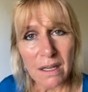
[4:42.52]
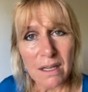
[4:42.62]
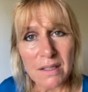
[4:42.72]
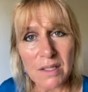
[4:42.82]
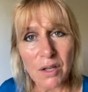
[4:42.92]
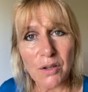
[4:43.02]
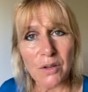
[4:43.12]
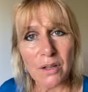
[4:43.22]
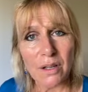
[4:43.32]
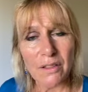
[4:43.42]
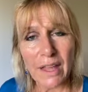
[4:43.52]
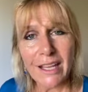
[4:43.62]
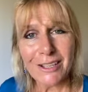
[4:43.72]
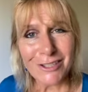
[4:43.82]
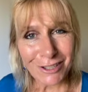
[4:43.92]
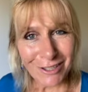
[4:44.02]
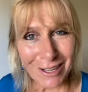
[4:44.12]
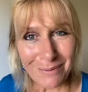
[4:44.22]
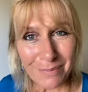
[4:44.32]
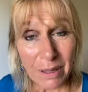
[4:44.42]
So they can turn
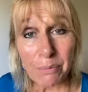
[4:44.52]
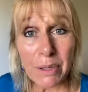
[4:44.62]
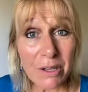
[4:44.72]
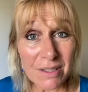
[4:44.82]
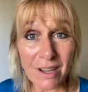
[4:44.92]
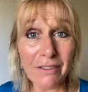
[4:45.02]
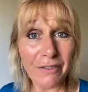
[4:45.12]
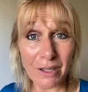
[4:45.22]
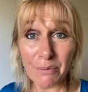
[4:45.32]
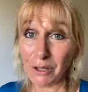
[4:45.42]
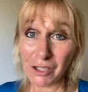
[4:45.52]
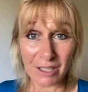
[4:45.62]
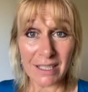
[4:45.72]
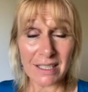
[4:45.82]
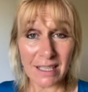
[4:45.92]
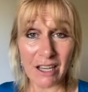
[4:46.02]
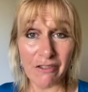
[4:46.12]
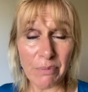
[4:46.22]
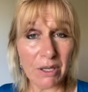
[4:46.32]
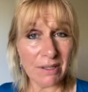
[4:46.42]
up because I feel emotionally safe,
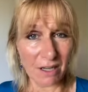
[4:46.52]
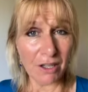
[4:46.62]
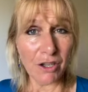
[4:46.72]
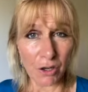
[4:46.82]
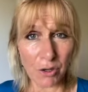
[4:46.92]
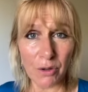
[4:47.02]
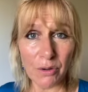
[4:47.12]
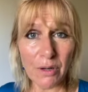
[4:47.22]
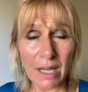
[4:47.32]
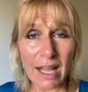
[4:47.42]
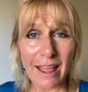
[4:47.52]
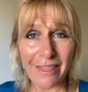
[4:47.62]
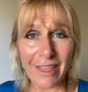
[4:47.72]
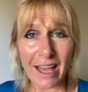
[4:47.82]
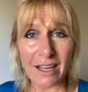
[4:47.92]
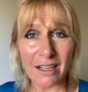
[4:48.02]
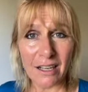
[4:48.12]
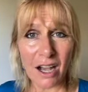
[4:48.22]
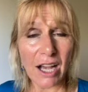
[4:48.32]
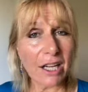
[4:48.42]
because I know that
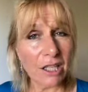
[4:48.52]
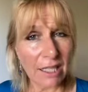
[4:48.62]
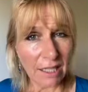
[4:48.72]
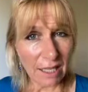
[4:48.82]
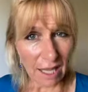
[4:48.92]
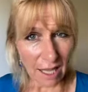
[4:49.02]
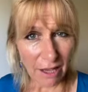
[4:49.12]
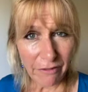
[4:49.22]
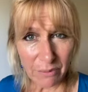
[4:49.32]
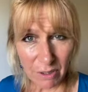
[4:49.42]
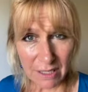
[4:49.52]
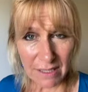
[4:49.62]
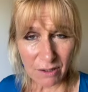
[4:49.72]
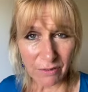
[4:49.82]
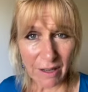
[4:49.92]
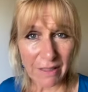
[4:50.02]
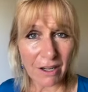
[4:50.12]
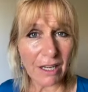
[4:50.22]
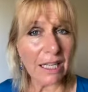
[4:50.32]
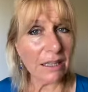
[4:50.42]
I can care for myself and that
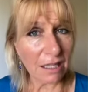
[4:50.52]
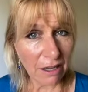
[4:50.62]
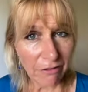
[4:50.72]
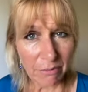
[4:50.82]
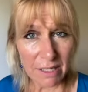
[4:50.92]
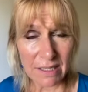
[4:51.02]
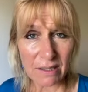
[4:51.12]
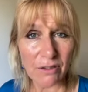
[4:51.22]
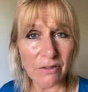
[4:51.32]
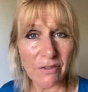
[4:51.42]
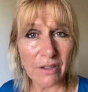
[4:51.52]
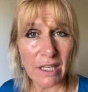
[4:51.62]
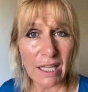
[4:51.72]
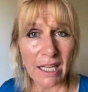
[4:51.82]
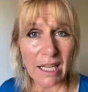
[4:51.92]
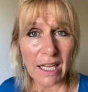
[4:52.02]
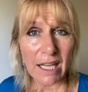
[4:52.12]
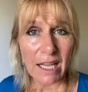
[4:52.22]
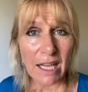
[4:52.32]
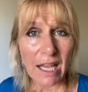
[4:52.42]
I can love myself
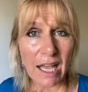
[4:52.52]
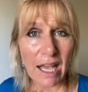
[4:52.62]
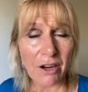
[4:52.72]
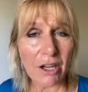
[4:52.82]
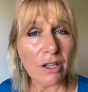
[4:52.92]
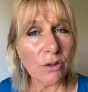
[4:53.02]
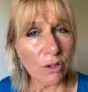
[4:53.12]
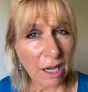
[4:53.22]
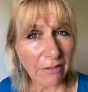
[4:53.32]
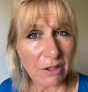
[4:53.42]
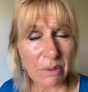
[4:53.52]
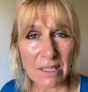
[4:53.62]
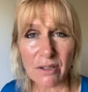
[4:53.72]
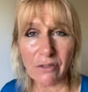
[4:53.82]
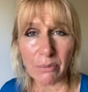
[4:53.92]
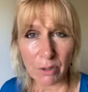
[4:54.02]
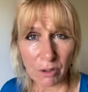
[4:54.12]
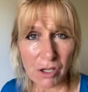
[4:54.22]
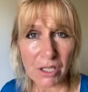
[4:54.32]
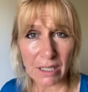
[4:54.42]
and I can look after myself
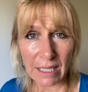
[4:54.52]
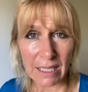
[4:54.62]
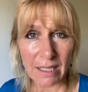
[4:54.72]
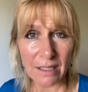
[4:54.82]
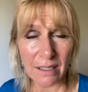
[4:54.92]
emotionally.